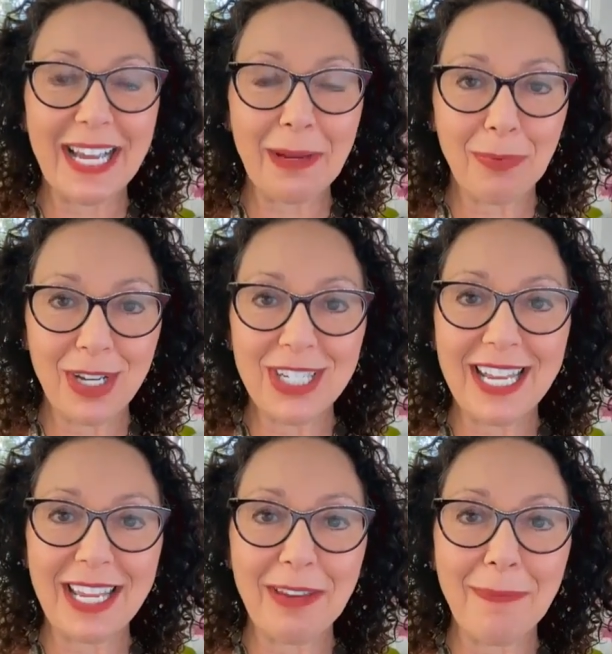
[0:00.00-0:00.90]
I
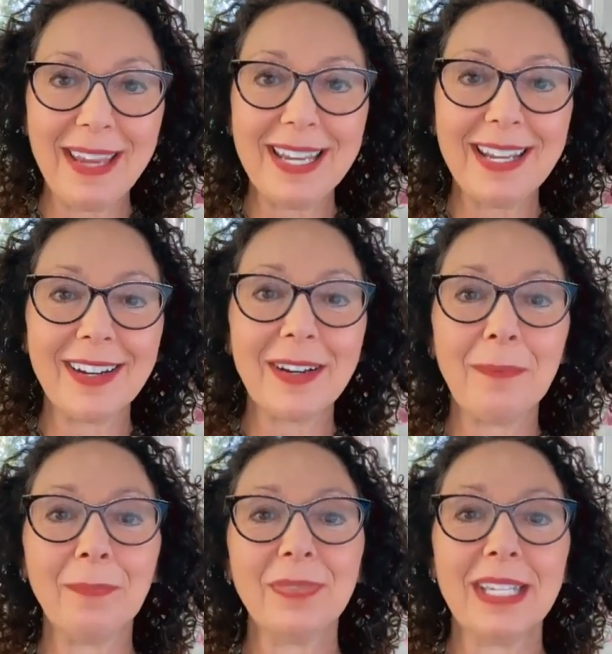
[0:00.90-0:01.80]
appreciate you being here.
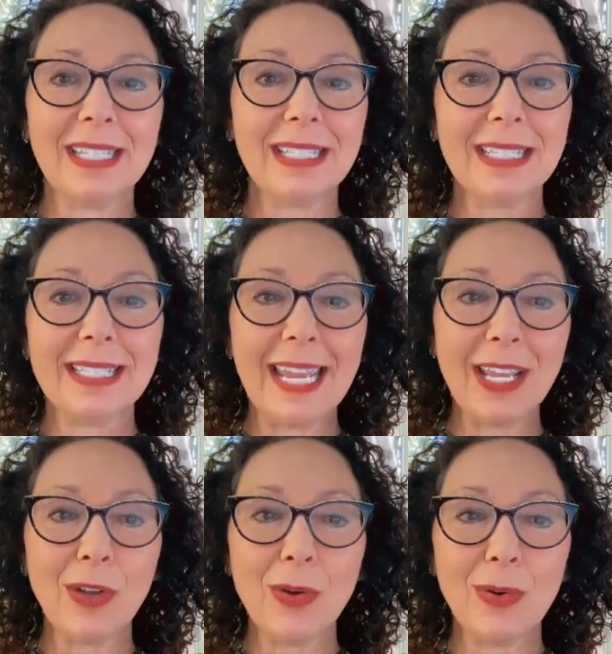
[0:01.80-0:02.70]

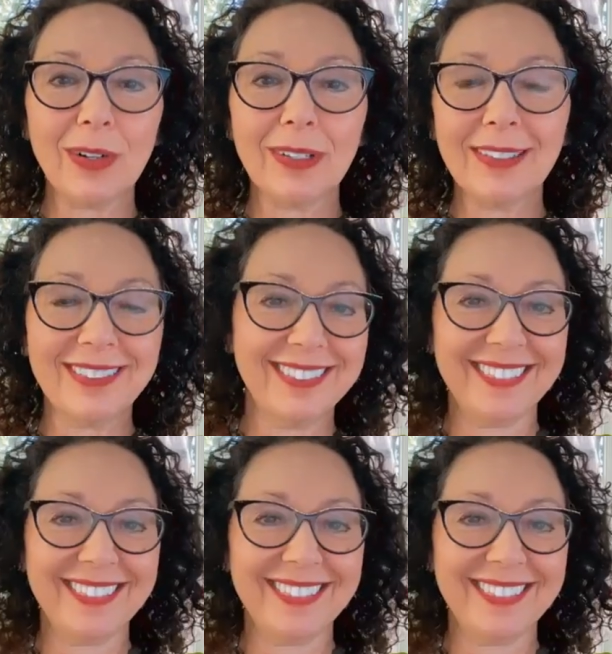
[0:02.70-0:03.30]
Stay cool.